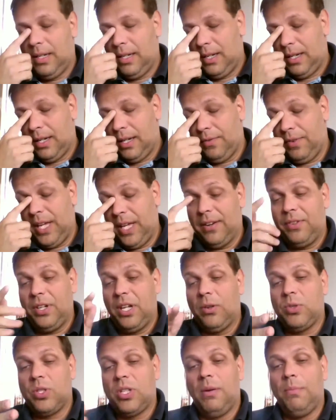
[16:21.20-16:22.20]
we have
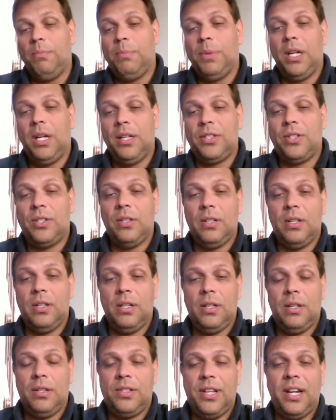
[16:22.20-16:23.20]
now some
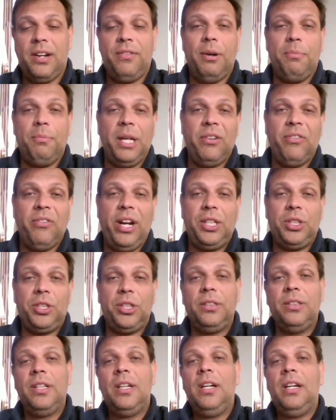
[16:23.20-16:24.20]
server
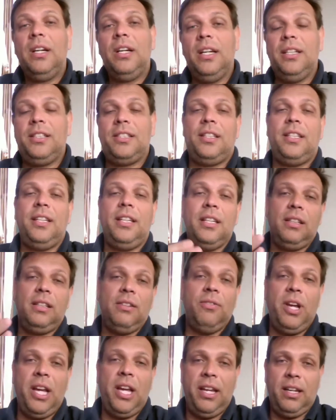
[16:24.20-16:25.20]
migration, it's still
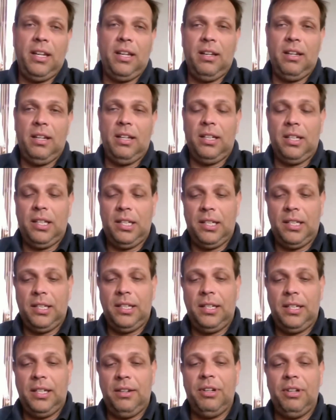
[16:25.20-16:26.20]

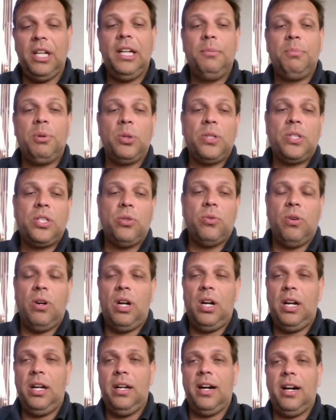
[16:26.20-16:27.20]
available. So
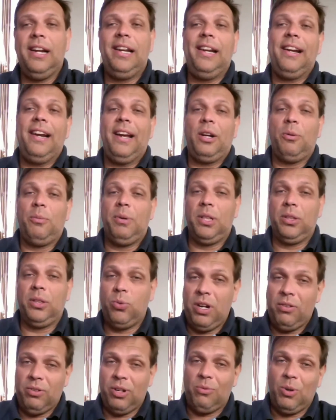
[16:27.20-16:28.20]
I highly recommend
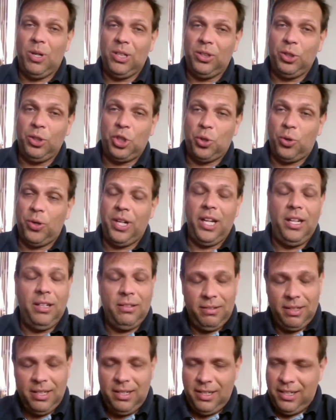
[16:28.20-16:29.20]
whoever want to join in,
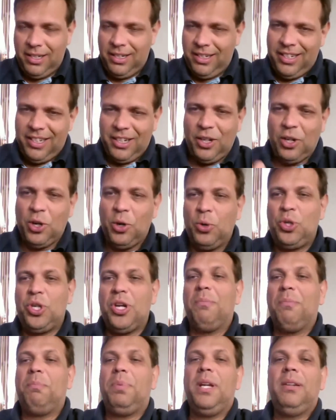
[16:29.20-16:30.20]
go
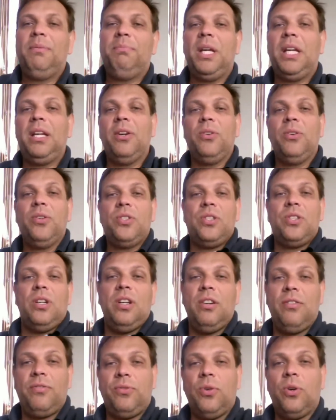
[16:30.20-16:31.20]
jump in, because
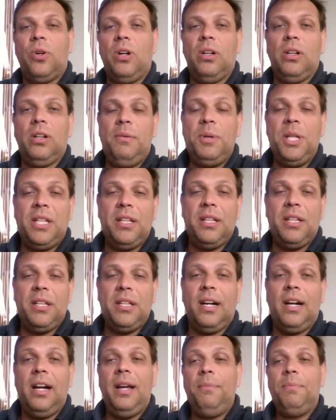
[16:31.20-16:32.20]
for a limited
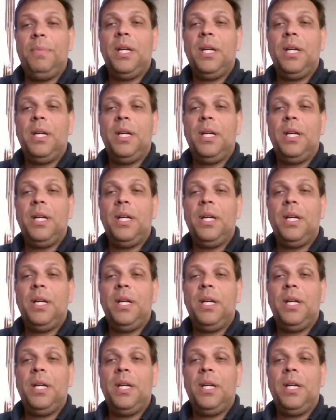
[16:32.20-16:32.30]
time,